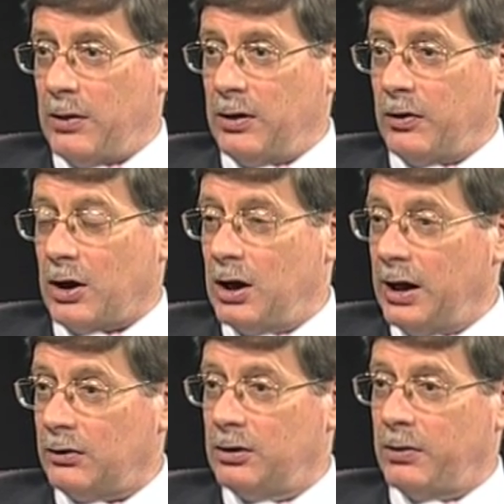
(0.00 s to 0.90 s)
I think the
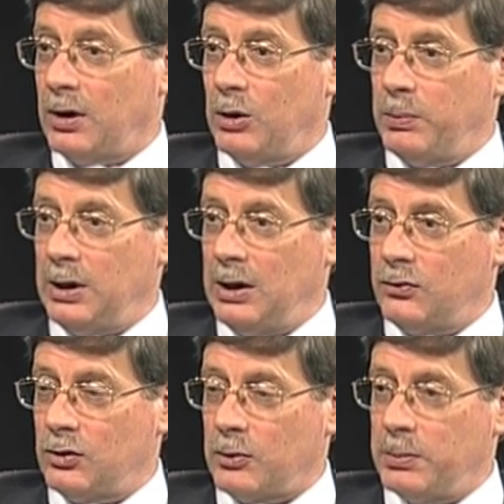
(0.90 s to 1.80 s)
collective hope
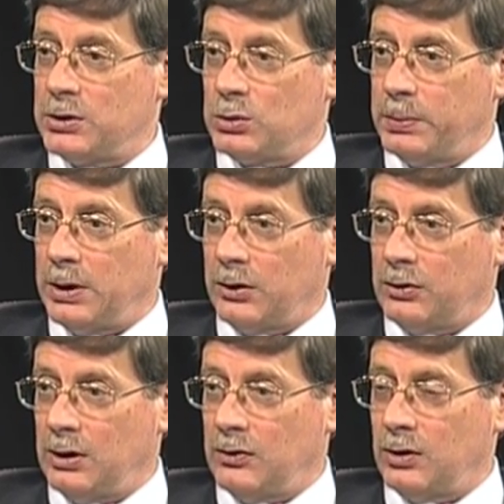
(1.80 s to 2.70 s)
is that the political
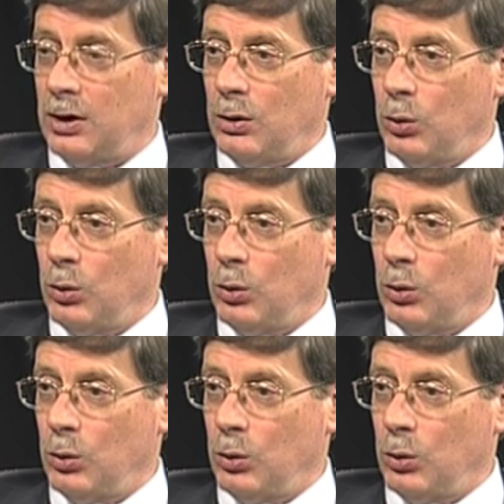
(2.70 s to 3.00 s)
parties,